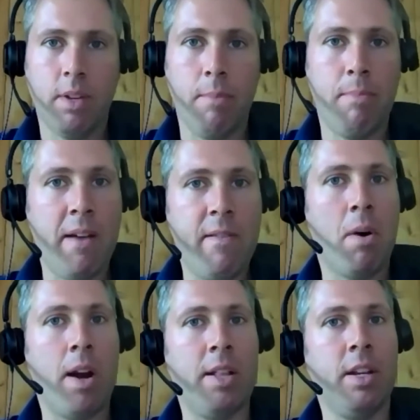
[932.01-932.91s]
and bear in
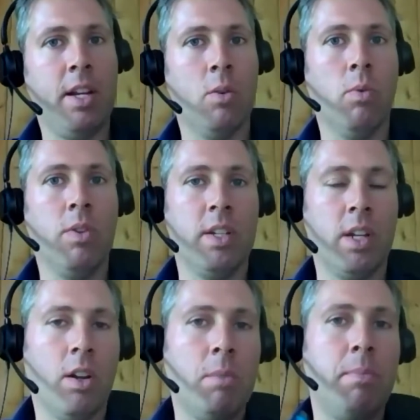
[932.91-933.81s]
mind that there's
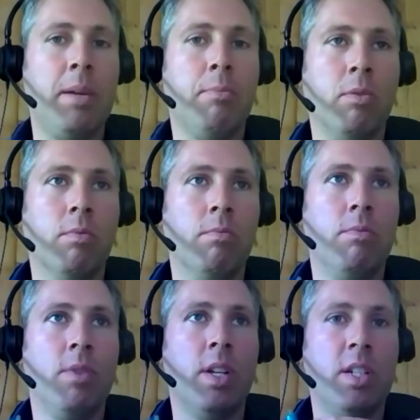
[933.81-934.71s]
a lot of people
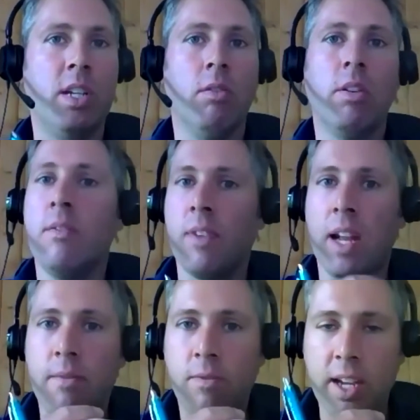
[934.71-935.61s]
that are still looking for
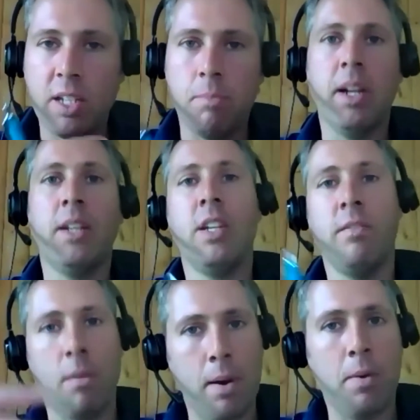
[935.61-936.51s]
that flexibility,
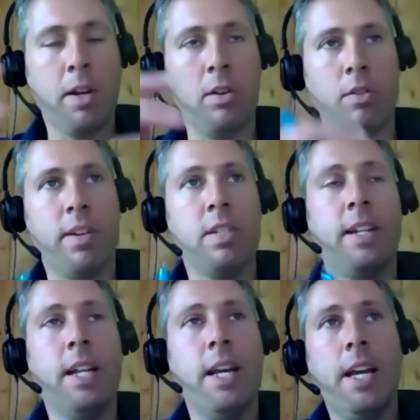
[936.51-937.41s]
remote working, all the rest of it.